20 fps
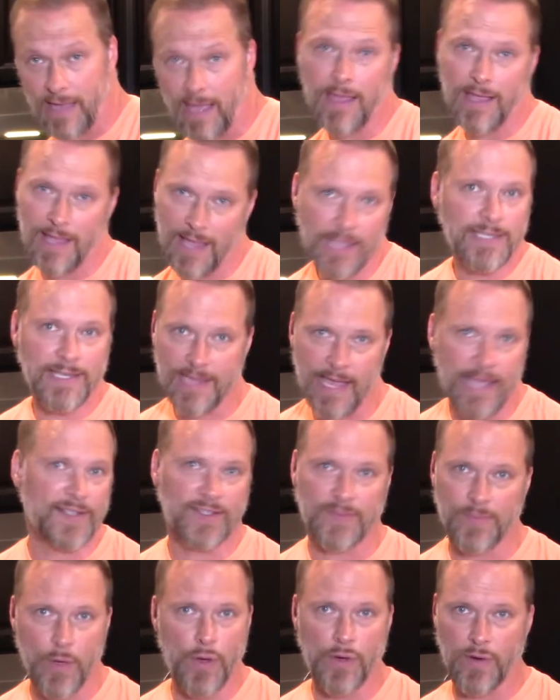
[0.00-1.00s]
It's a nice
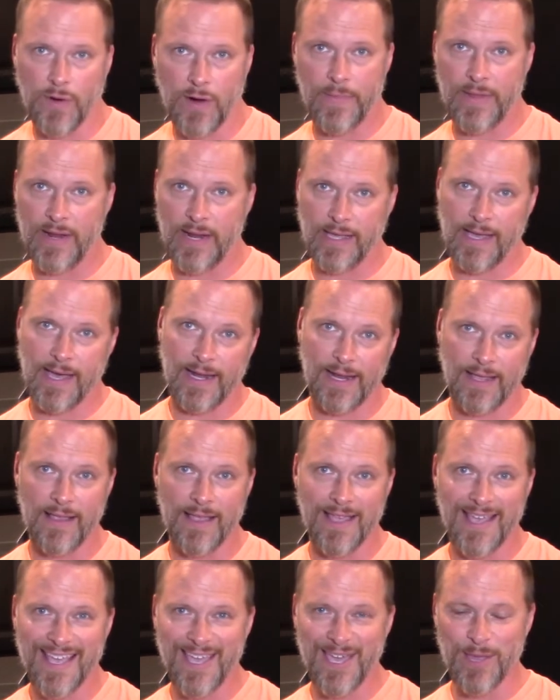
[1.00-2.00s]
smoker. I mean, I got it
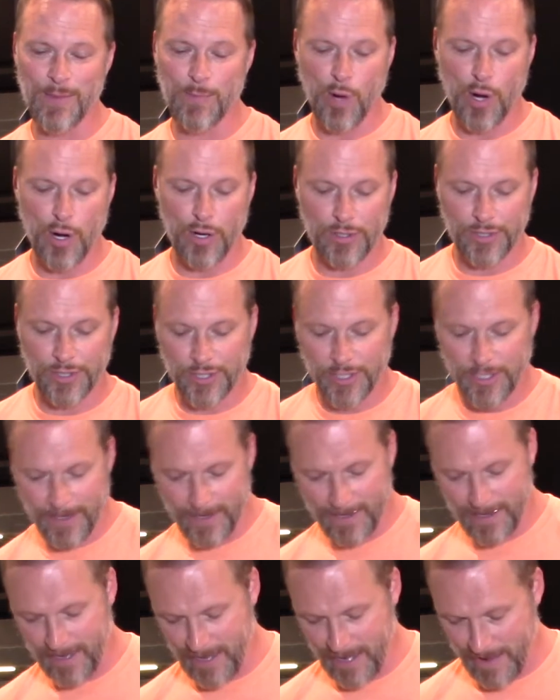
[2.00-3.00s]
in March
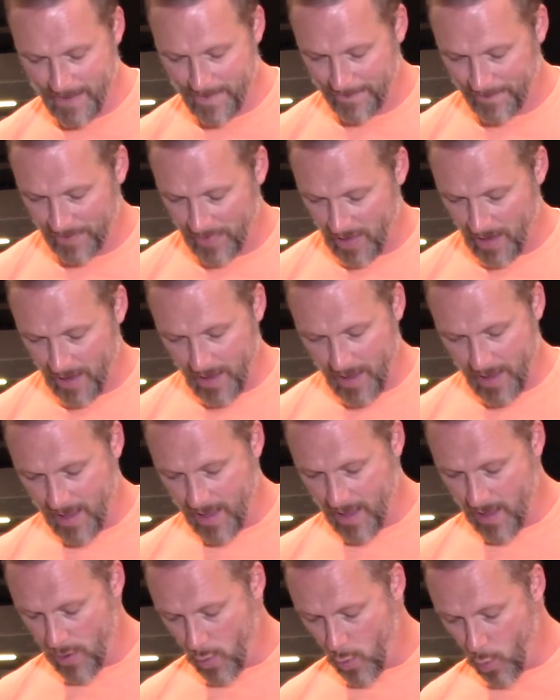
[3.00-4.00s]

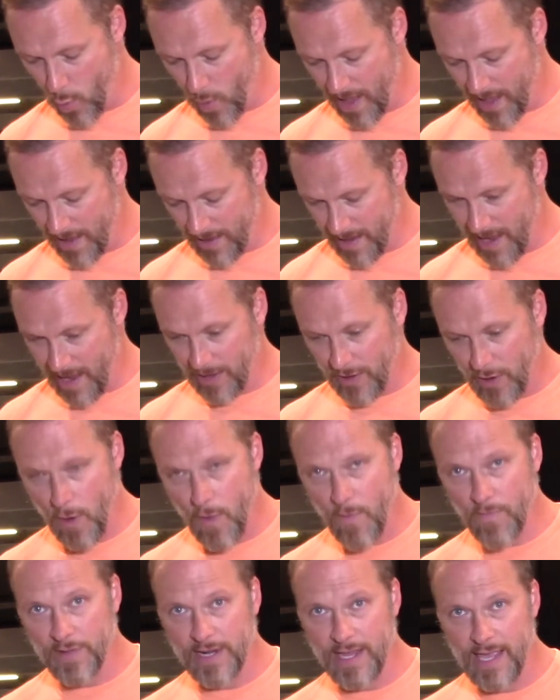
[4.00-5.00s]
when
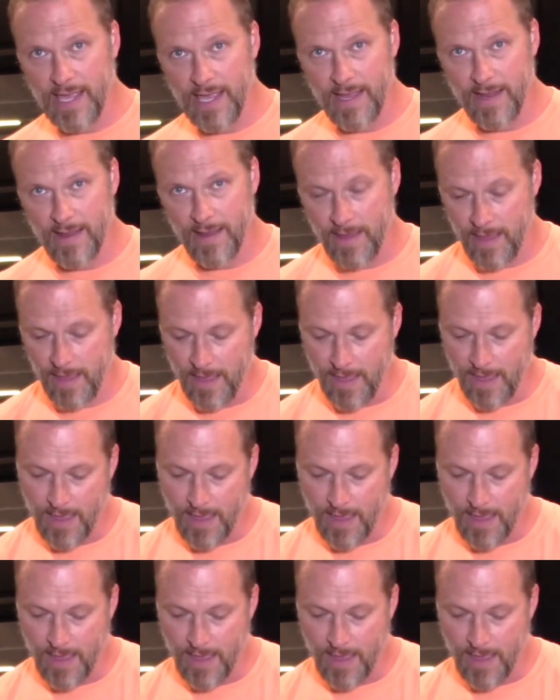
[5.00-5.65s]
COVID hit.